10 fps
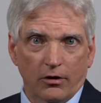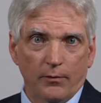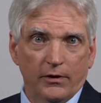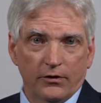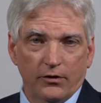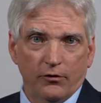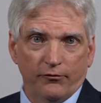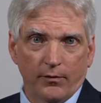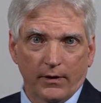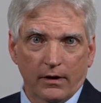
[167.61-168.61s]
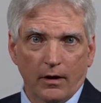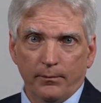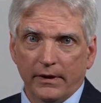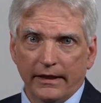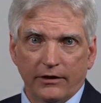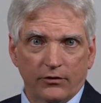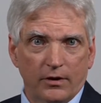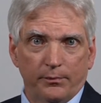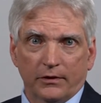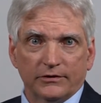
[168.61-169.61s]
coming to you from the company, and you
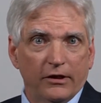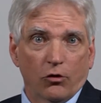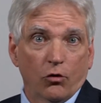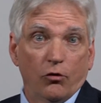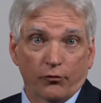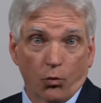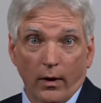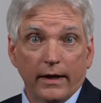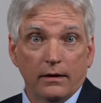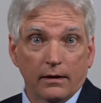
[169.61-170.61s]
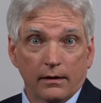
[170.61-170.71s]
typically are overweight